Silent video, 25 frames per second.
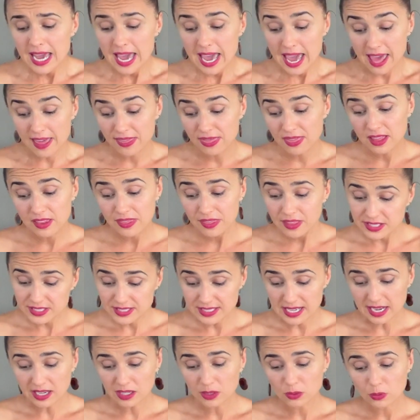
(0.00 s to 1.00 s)
And then the
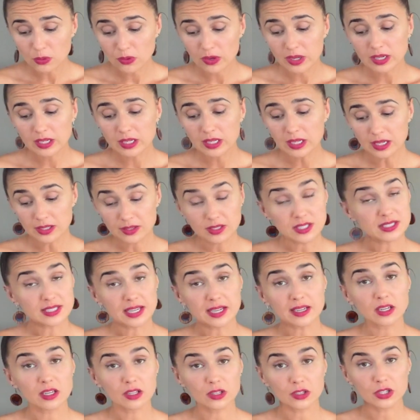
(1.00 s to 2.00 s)
second
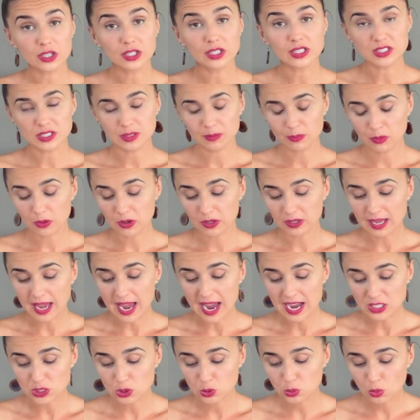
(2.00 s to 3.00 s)
alert is important
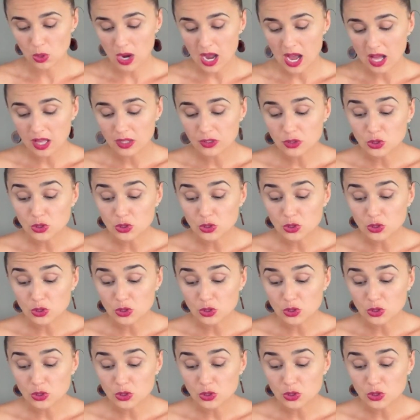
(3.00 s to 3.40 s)
as well.